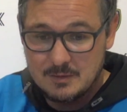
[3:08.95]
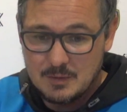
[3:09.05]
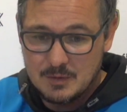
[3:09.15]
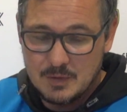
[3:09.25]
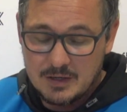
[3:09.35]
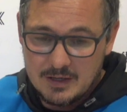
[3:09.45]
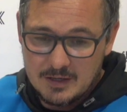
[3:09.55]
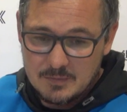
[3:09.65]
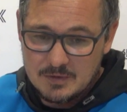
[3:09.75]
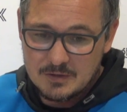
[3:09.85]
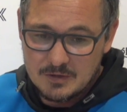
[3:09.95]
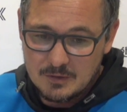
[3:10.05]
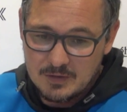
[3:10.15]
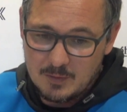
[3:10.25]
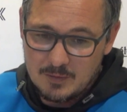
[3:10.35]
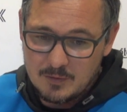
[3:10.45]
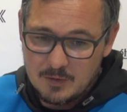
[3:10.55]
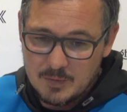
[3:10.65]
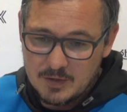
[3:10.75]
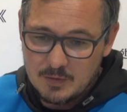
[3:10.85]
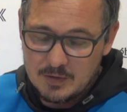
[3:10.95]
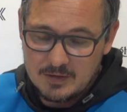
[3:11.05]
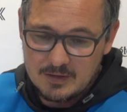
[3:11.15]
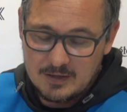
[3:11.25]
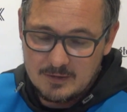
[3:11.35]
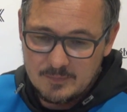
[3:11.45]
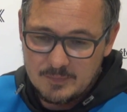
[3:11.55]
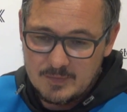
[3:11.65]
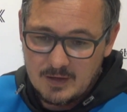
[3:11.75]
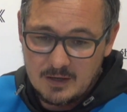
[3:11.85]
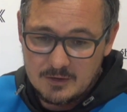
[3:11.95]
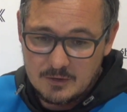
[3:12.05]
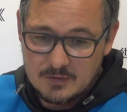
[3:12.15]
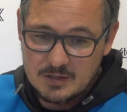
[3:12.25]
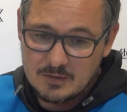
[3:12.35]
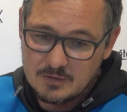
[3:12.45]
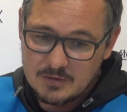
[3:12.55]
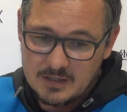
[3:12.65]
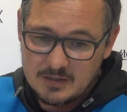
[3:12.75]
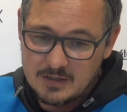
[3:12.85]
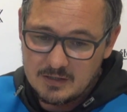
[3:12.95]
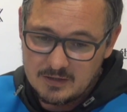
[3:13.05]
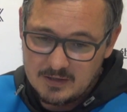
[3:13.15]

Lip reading: we want to win games, and to do that we've got to be quite hard on ourselves on detail,